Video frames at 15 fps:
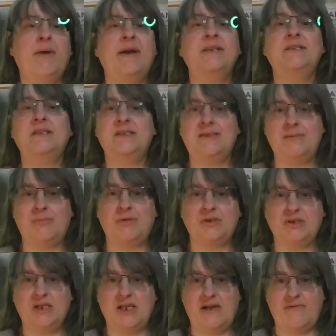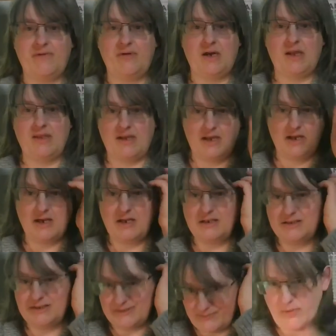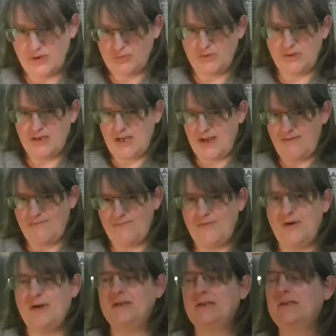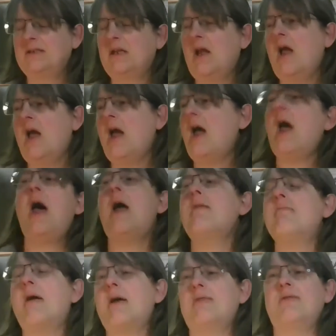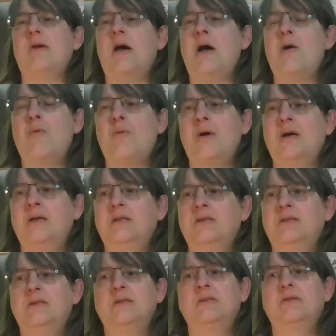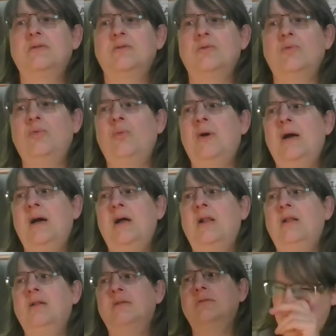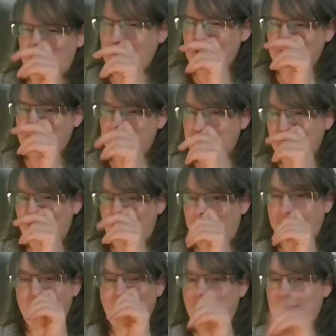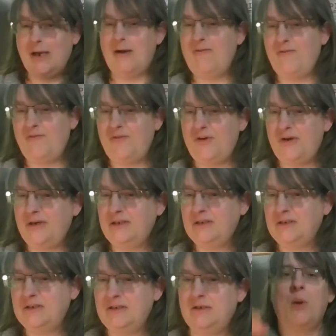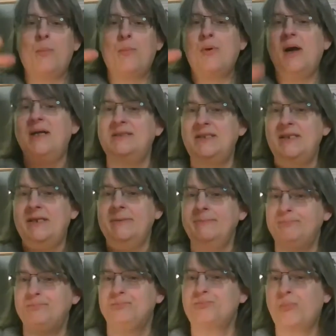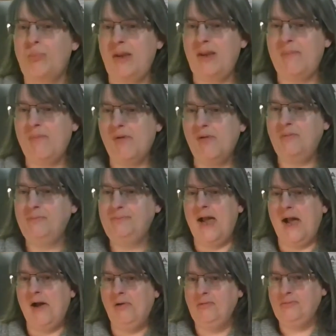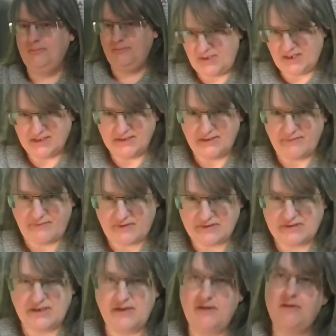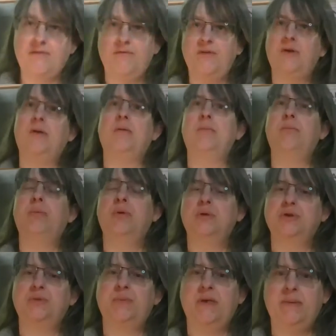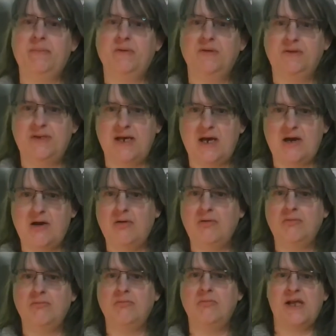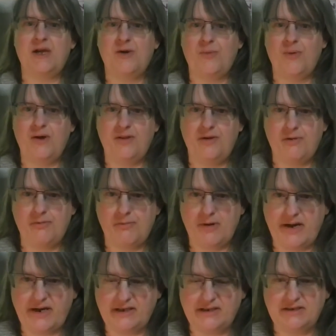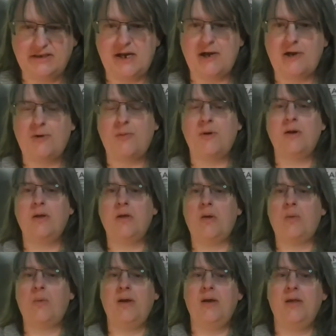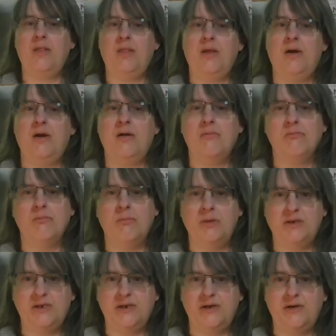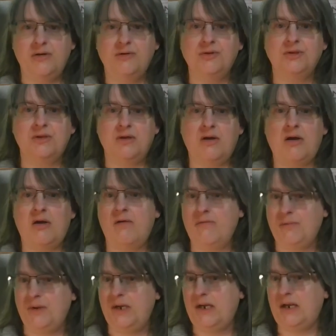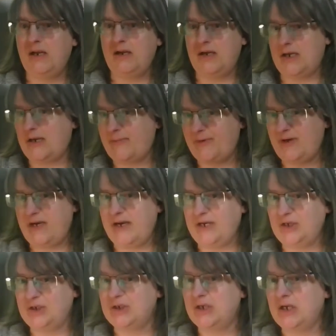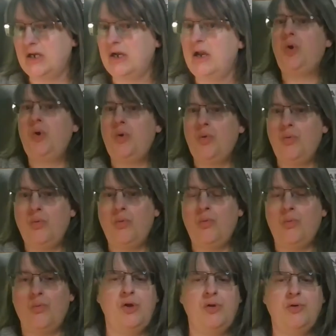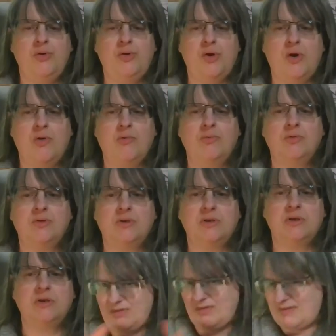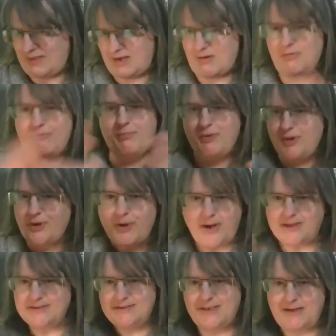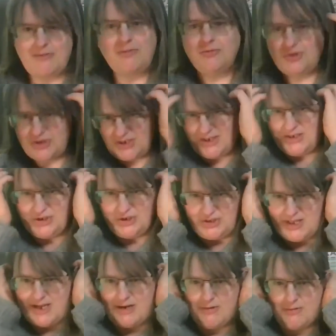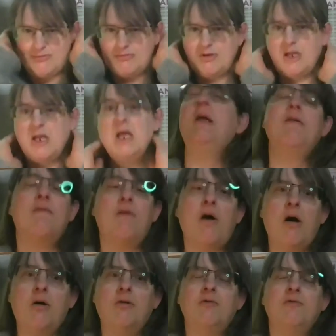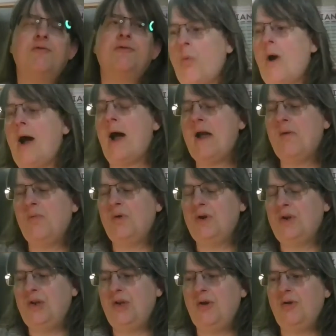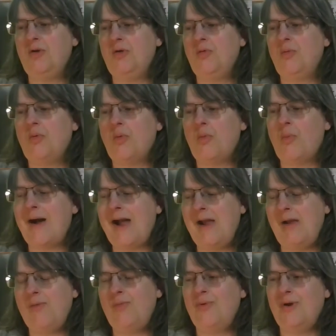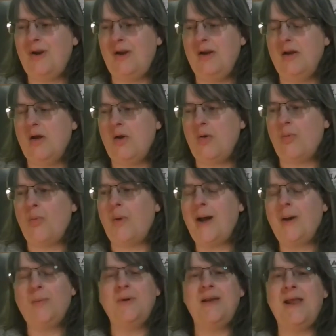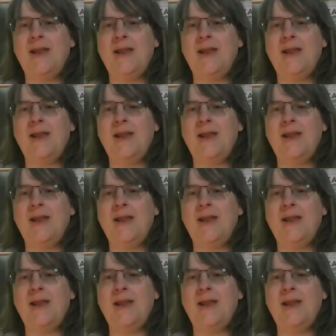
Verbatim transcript: racism or slavery i think it is which one came first and my thought was well, didn't slavery come first? Oppressing people down because obviously if you push people down take away their rights take away, their materials of reading and comprehension you you don't they don't progress they don't change they don't evolve why would you why would why would